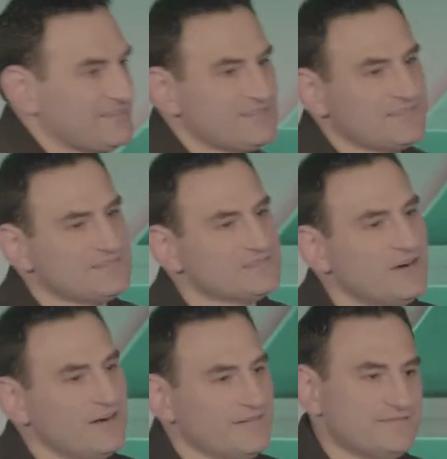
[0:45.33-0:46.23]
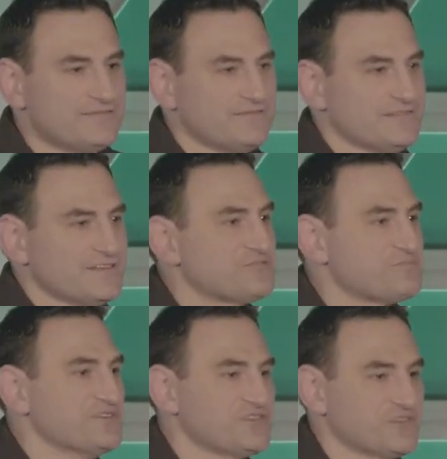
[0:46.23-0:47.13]
So you gotta love
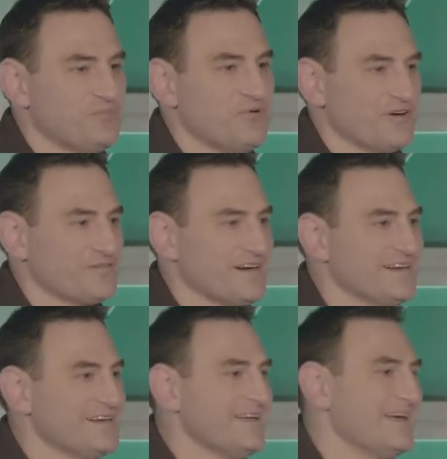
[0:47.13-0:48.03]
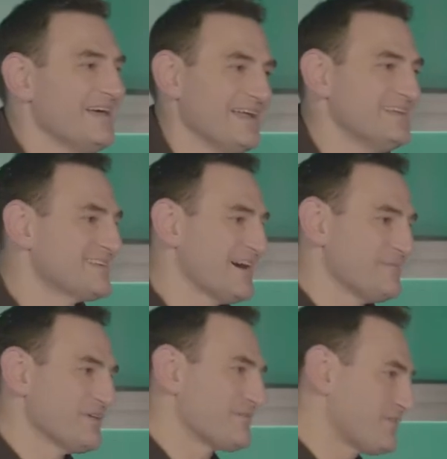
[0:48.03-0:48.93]
Esprit's support, right?
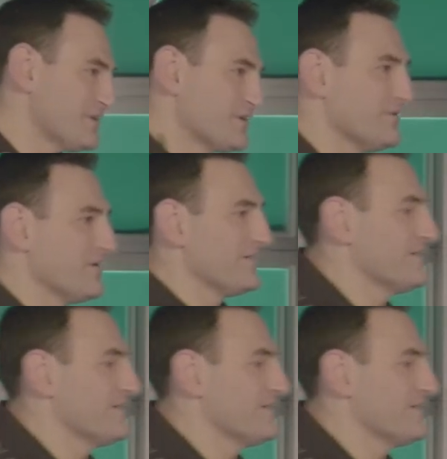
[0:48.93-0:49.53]
anytime you, you go on